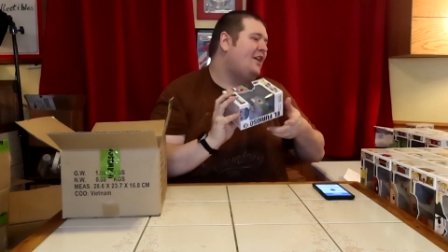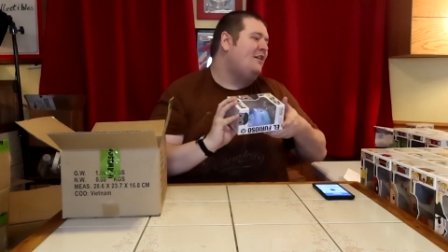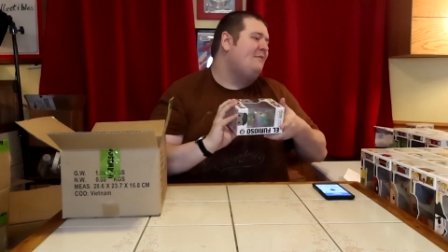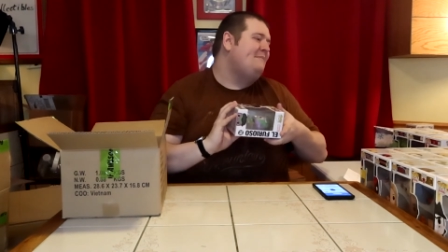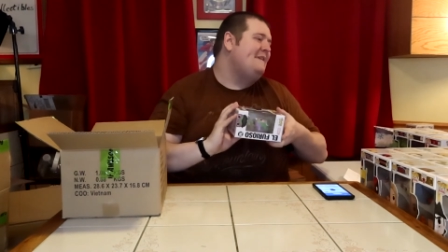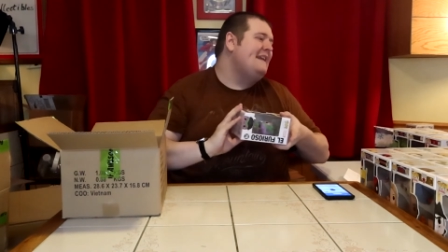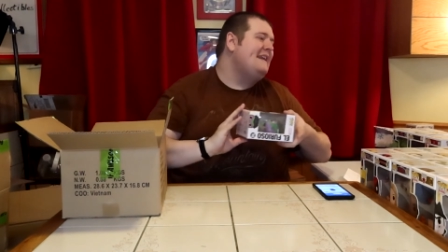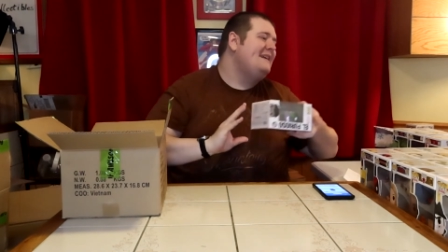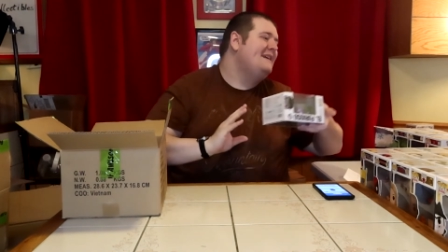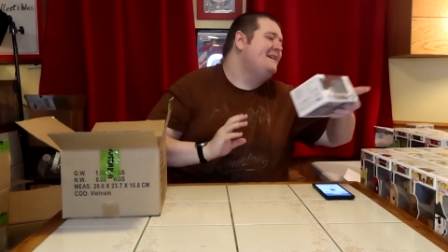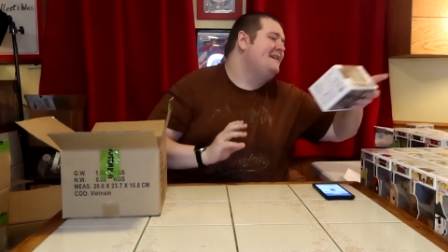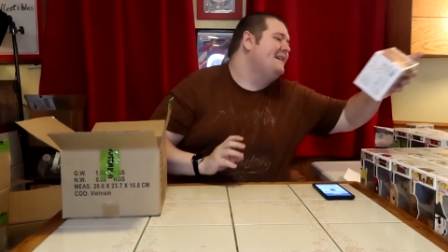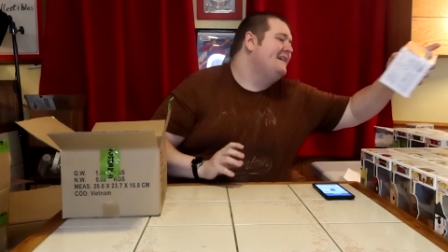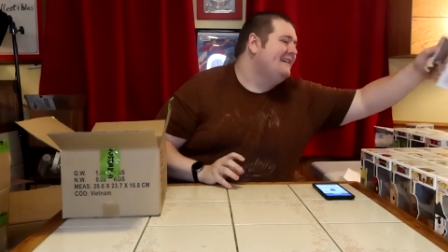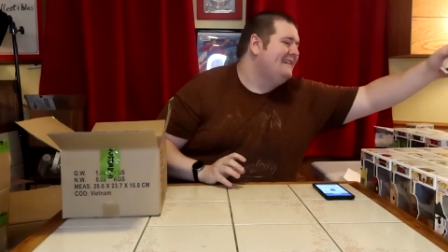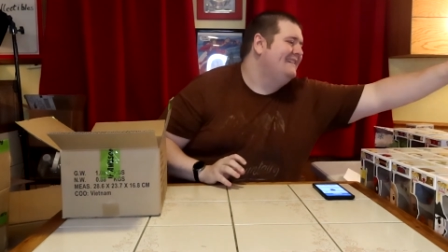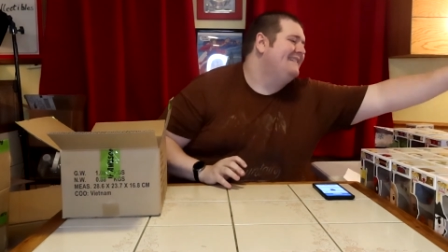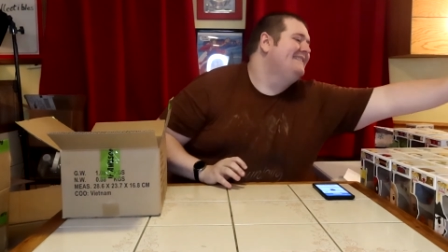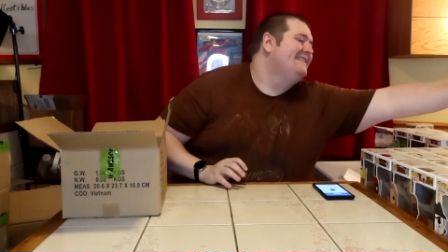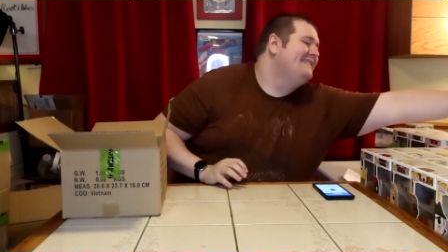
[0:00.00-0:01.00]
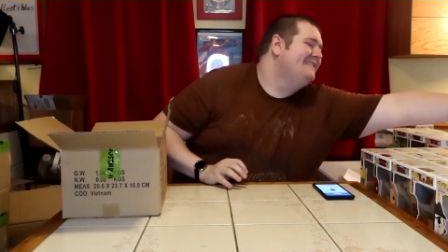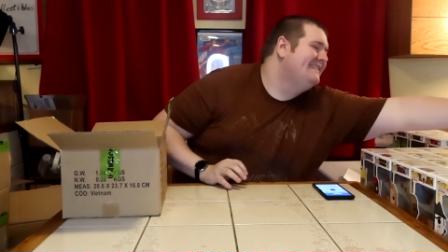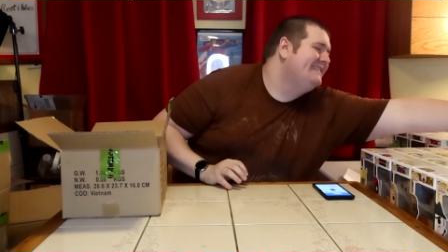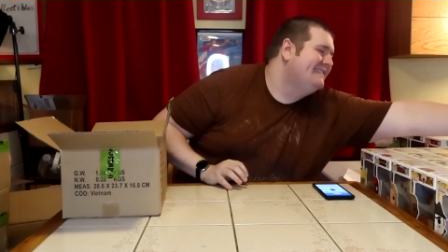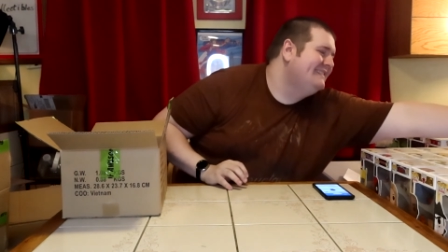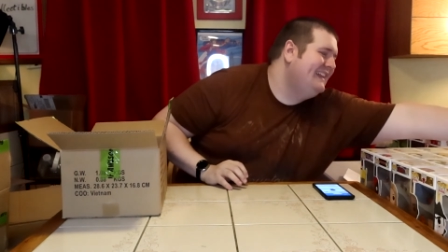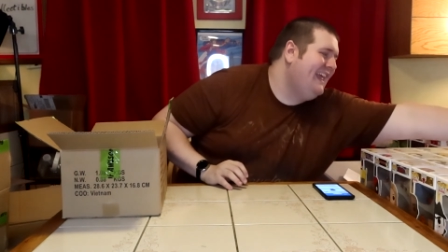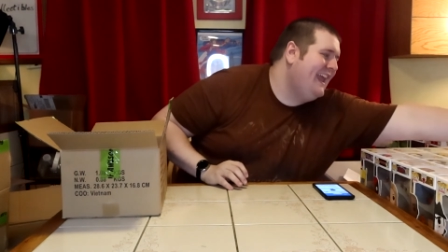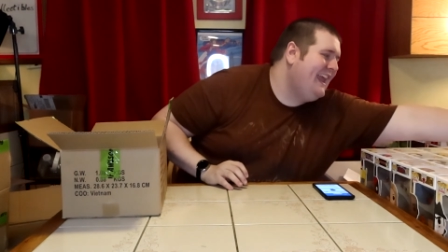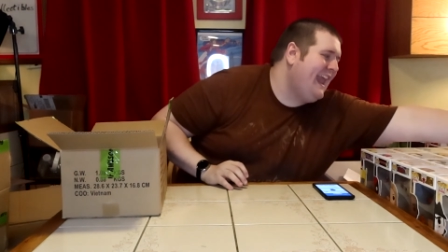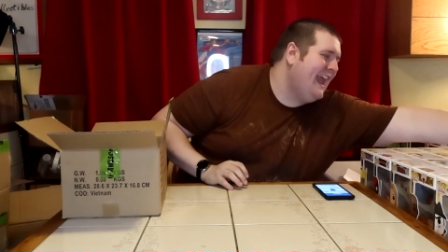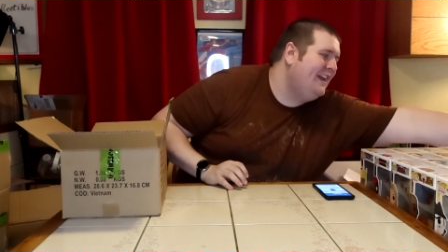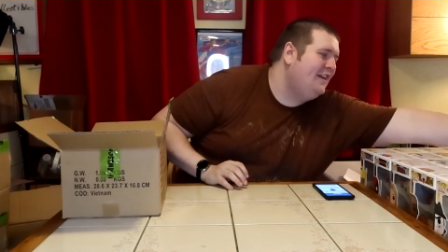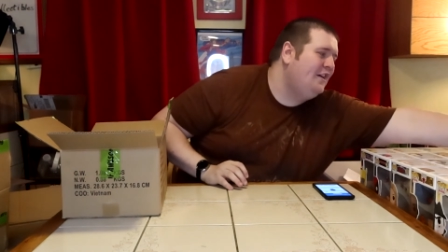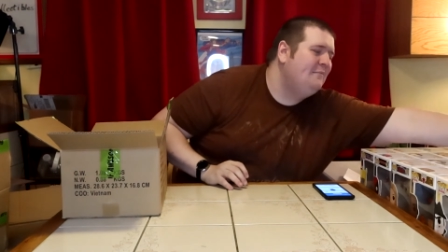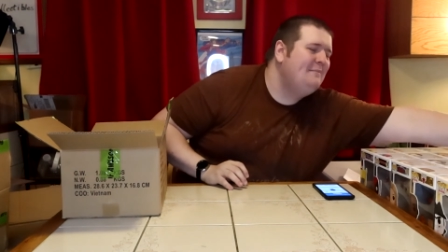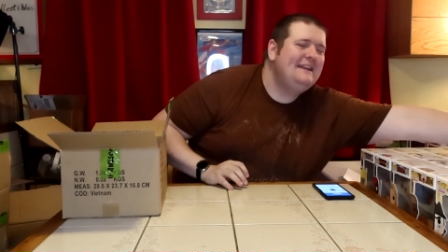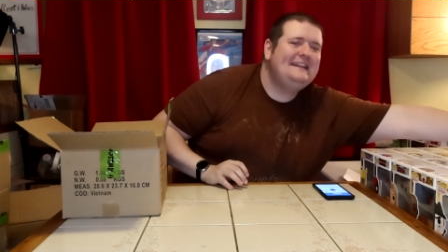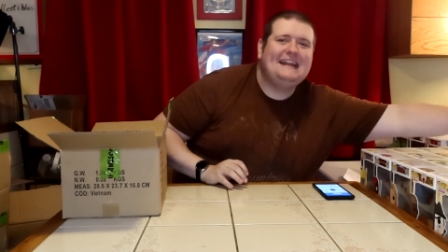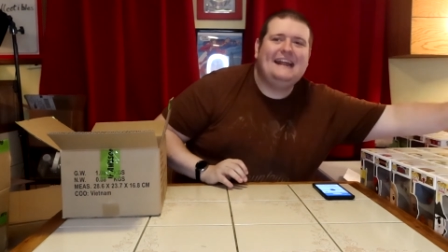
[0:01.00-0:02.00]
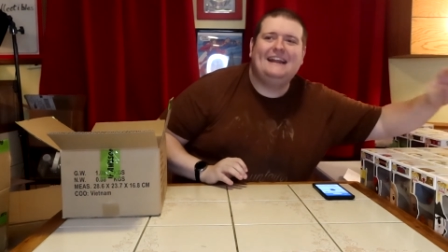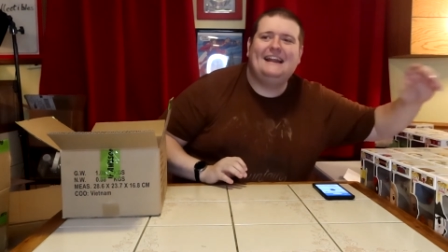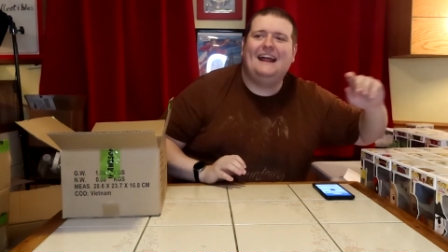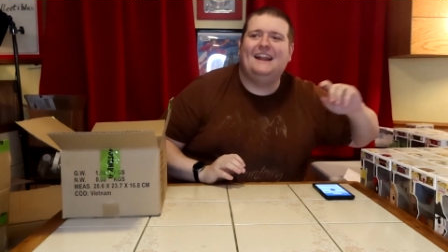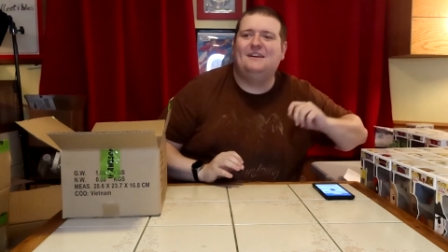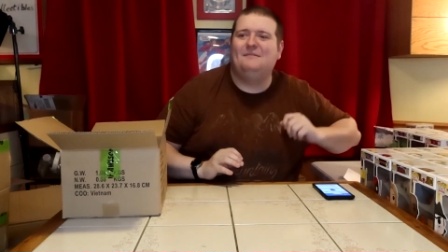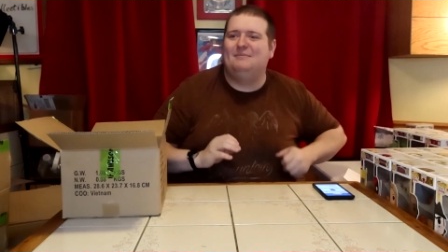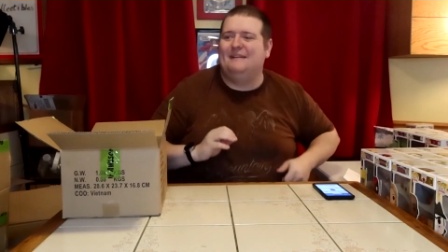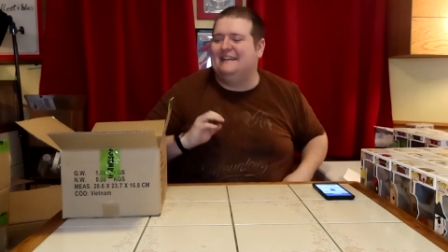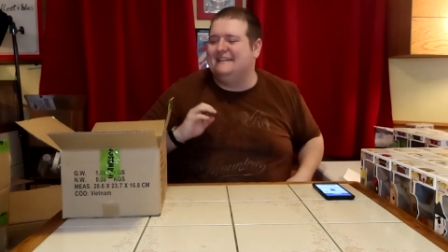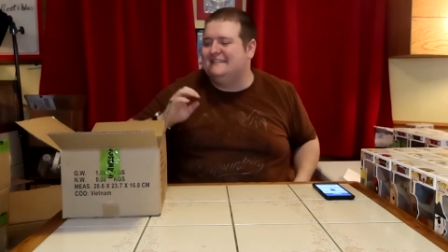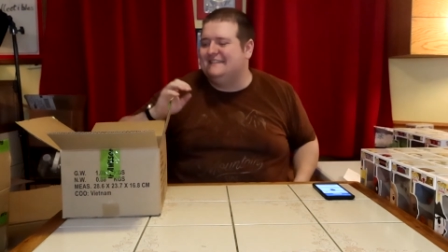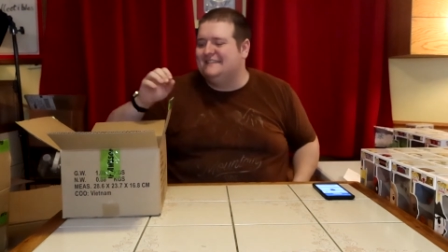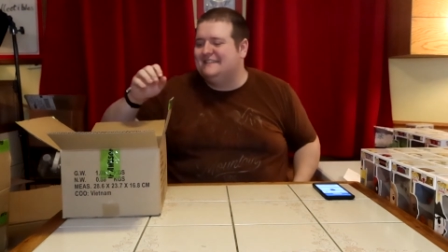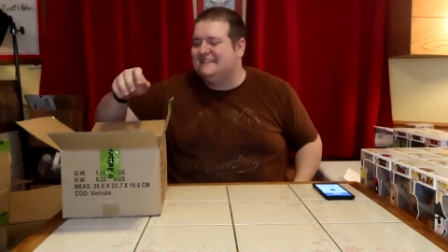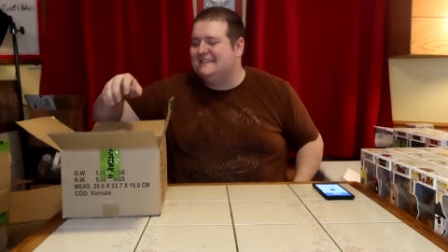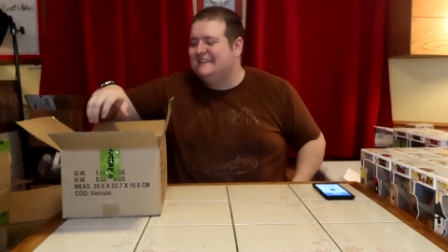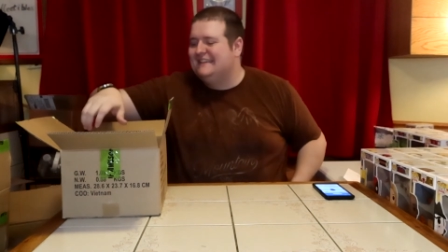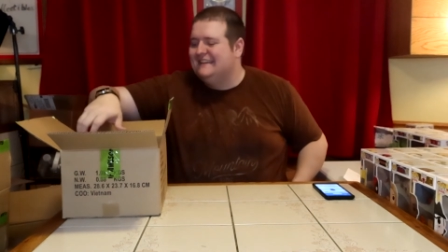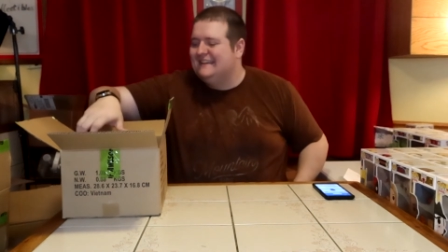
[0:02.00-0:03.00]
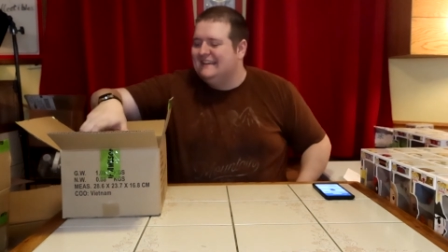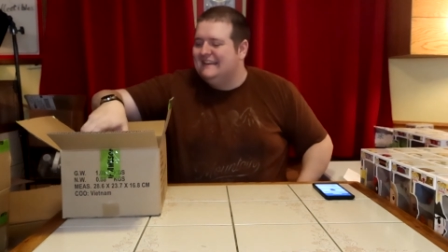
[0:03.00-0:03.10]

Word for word: all be, they can't all be $10 plusers.